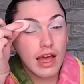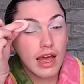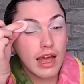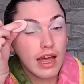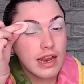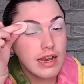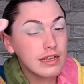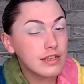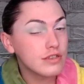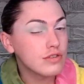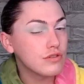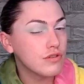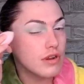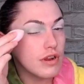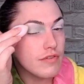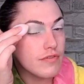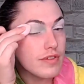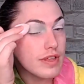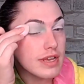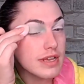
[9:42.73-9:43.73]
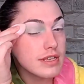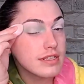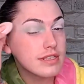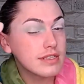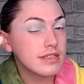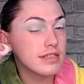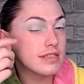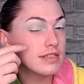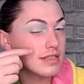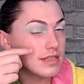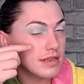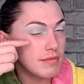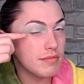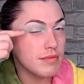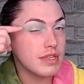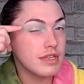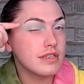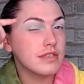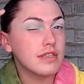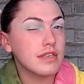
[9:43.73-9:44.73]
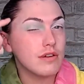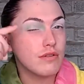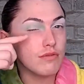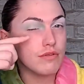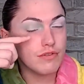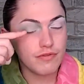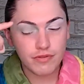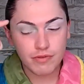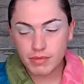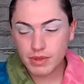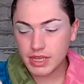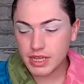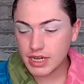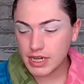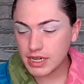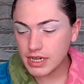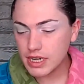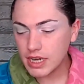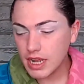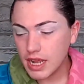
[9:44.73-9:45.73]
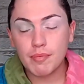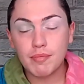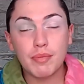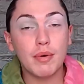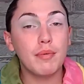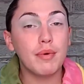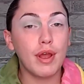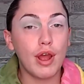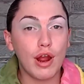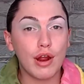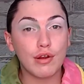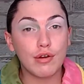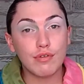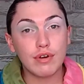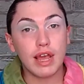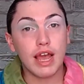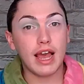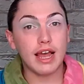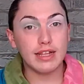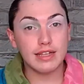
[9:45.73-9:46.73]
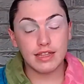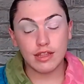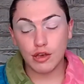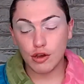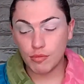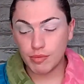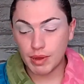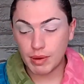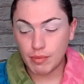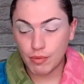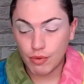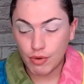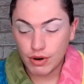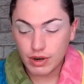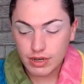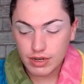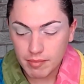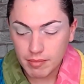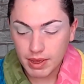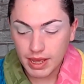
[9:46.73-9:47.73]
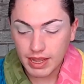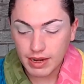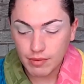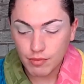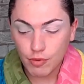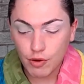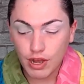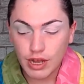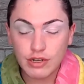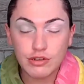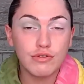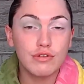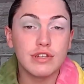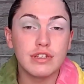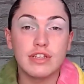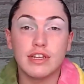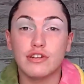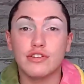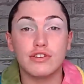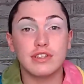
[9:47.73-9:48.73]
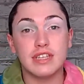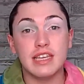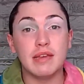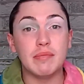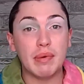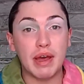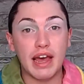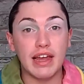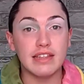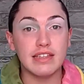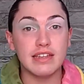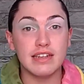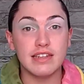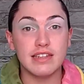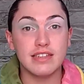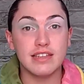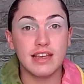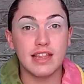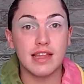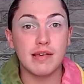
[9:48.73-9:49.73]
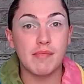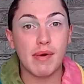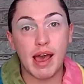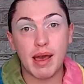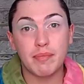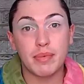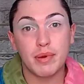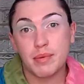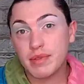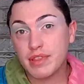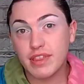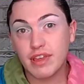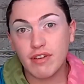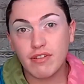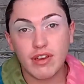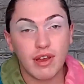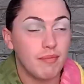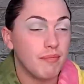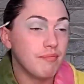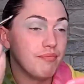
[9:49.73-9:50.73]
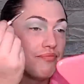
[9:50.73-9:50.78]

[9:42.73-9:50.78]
And it's sort of like seamlessly going from the green, but we are going to add a little bit more, and what I do is I just keep adding until I'm happy with the outcome.